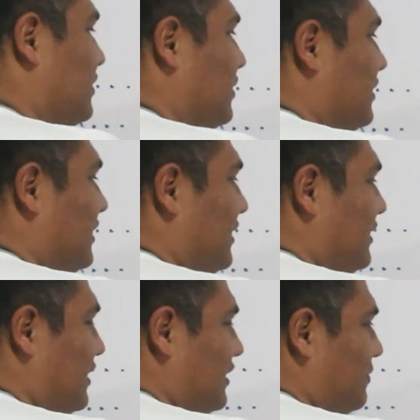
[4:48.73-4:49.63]
to see
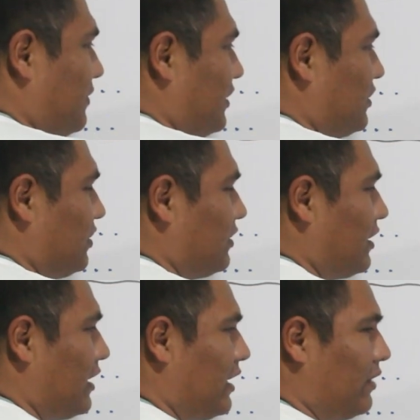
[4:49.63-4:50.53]
this
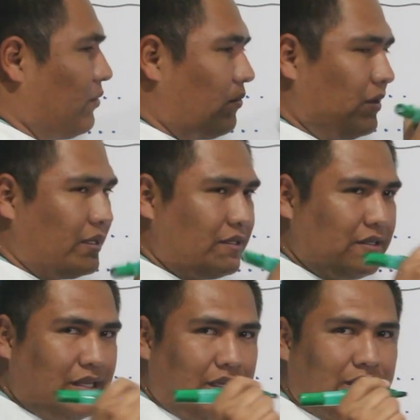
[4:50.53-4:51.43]
expression in
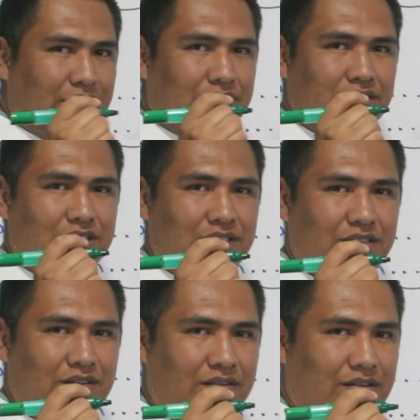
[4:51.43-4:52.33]
written English,
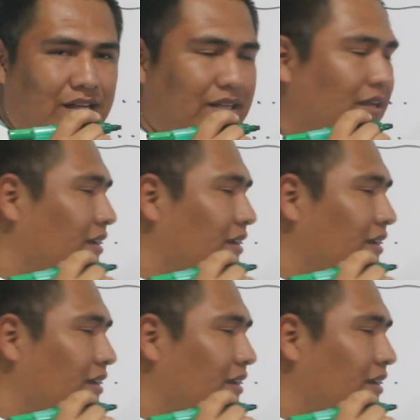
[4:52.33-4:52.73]
right?